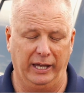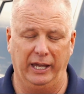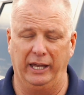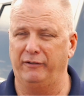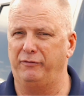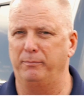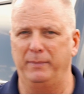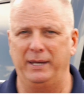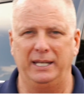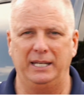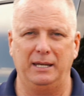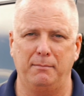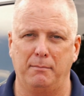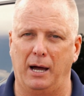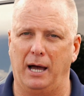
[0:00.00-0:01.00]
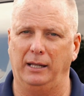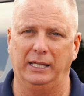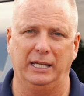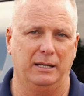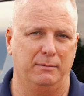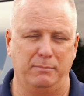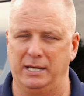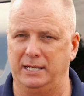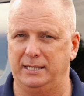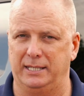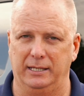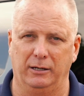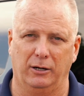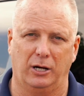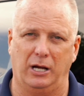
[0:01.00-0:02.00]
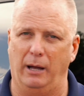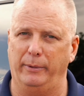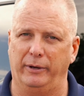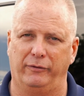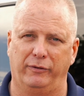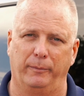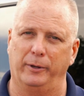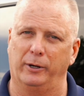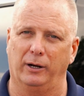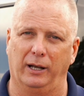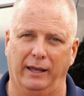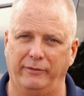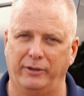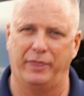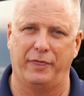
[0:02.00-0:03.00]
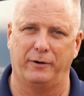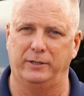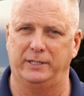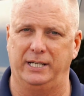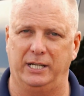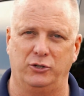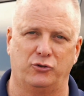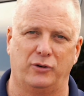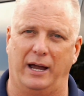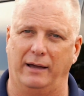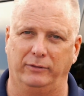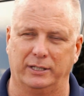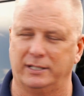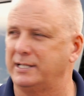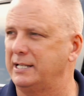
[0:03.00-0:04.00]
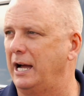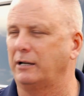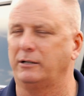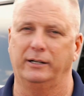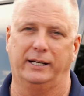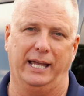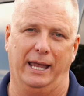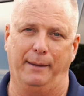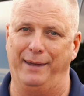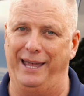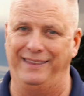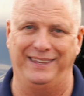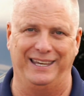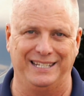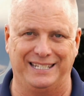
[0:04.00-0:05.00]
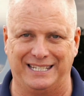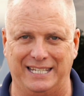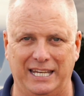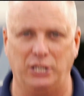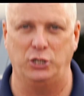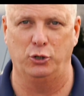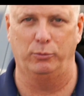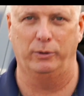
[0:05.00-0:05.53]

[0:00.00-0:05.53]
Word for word: If Mindy, Molly, and Missy are coming from their 11-13 traveling soccer game and they see you